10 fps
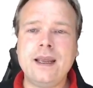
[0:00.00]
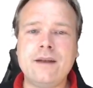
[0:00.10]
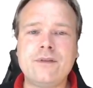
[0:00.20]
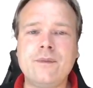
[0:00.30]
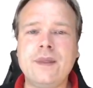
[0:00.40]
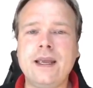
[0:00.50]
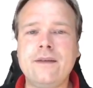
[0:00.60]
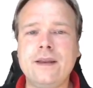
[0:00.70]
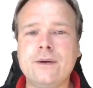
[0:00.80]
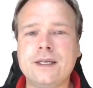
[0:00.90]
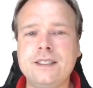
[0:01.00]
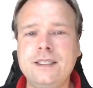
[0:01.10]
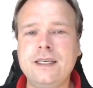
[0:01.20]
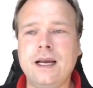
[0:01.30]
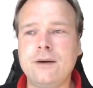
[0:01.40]
and from there then you can
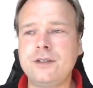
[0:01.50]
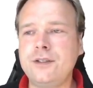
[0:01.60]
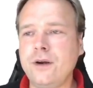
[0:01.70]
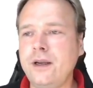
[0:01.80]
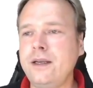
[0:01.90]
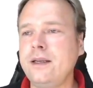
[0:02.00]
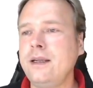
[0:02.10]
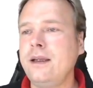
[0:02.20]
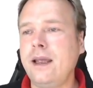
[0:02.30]
see how it's joined.